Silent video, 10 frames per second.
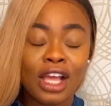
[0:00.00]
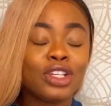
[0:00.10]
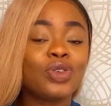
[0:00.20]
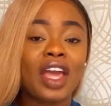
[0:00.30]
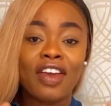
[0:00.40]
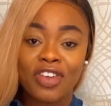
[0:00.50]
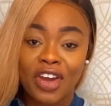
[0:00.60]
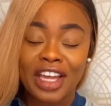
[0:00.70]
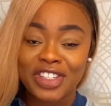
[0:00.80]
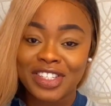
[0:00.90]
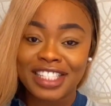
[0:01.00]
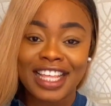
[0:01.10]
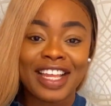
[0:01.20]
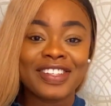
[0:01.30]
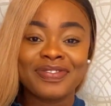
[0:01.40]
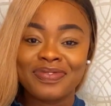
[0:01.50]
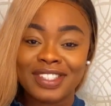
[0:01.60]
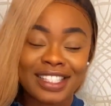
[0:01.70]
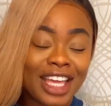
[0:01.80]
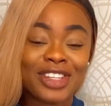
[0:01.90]
So if you're interested,
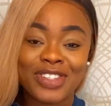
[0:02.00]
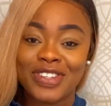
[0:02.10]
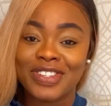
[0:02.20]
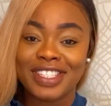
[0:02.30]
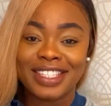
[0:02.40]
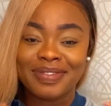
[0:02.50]
stay tuned.